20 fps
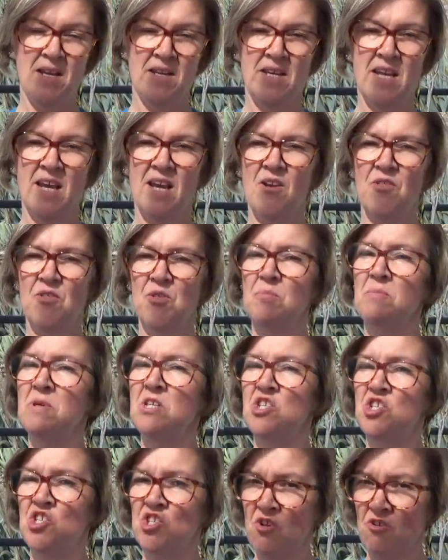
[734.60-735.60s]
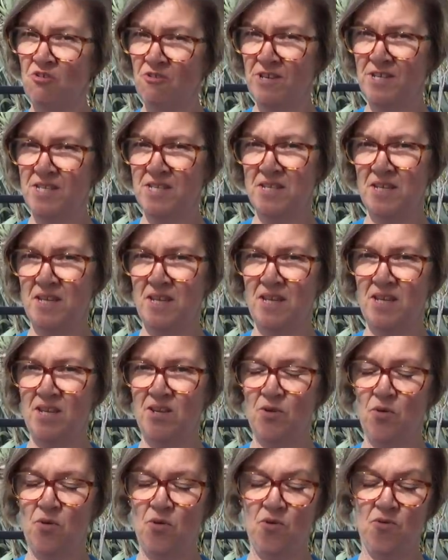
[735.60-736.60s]
Now, the
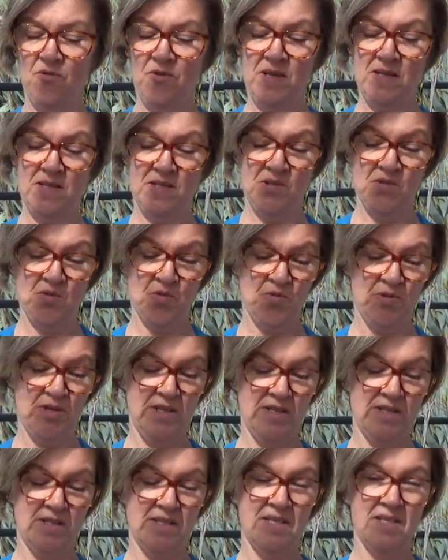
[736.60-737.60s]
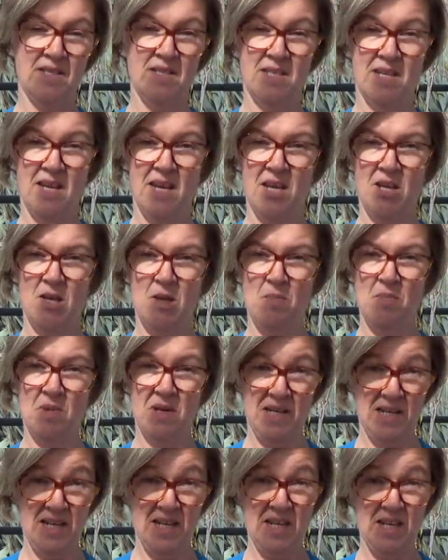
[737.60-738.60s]
majority of historians today
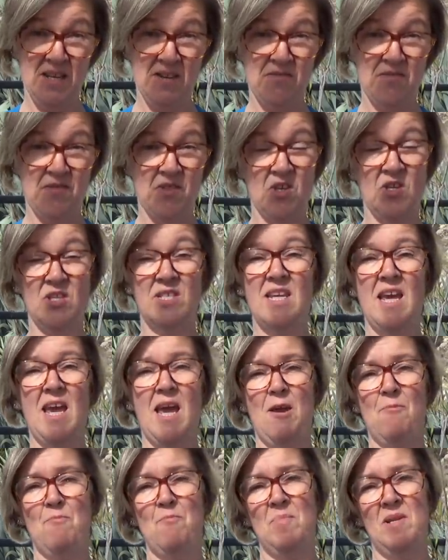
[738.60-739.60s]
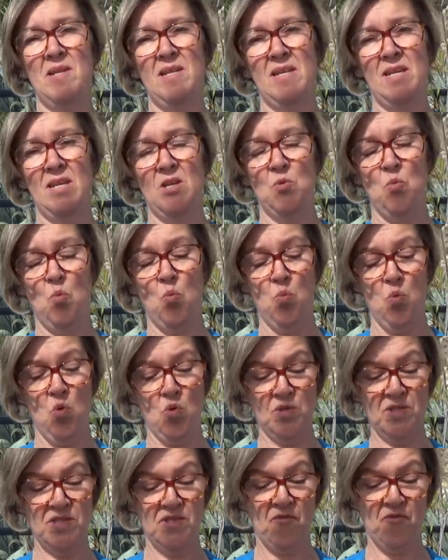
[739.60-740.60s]
believe that Anne Boleyn
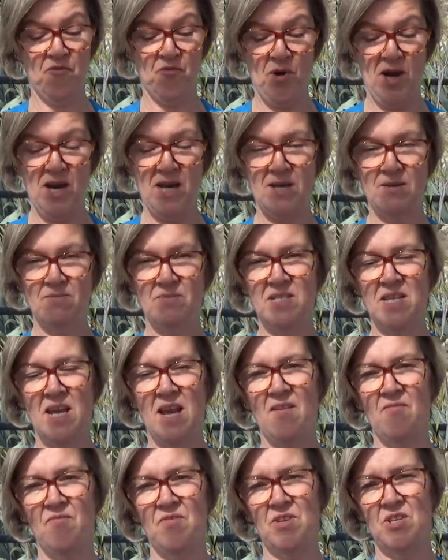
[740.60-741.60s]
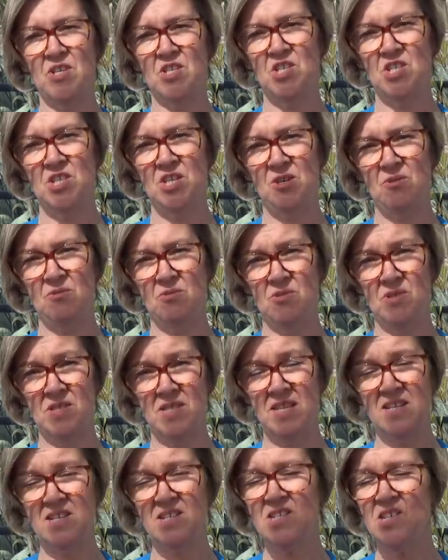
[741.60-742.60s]
was framed and that she was
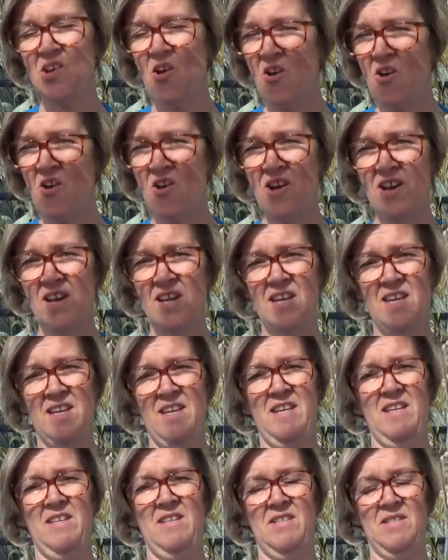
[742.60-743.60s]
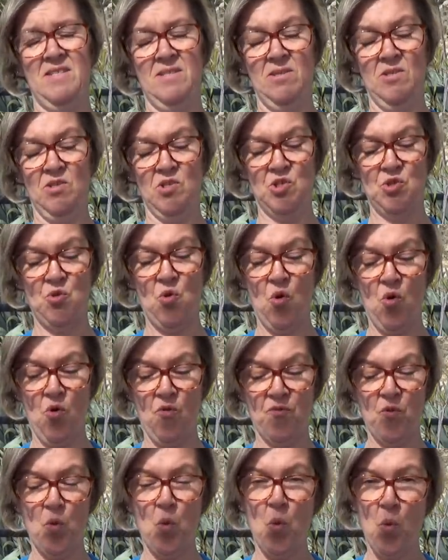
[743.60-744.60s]
entirely innocent
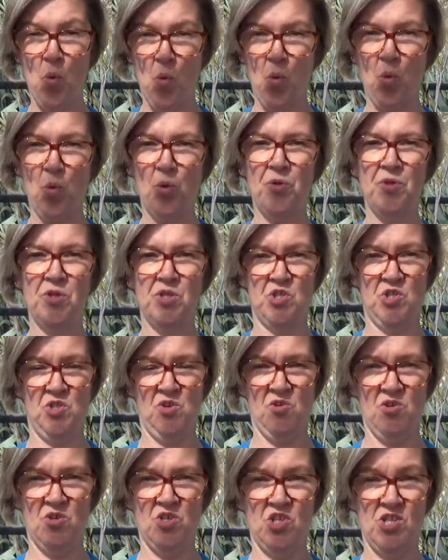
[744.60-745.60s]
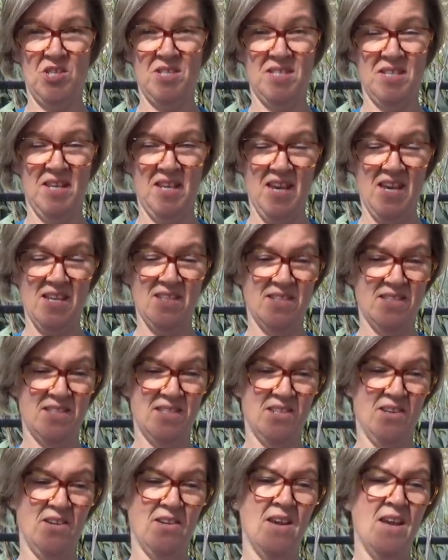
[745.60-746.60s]
of all the charges
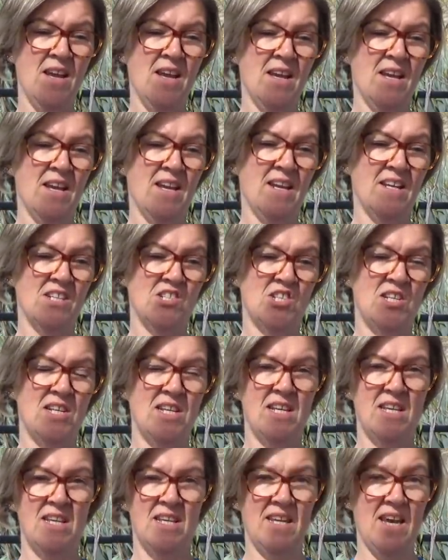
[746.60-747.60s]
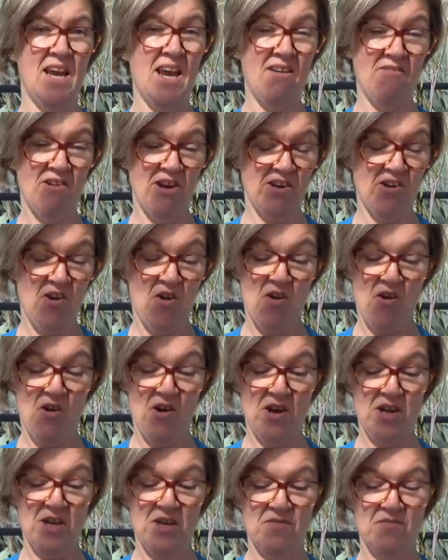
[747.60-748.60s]
against her. And actually, Eric
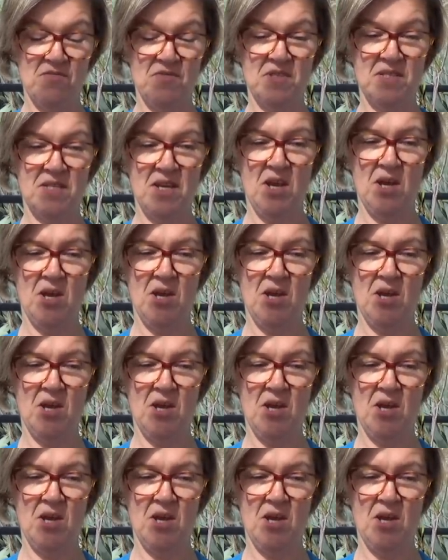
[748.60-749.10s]
Ives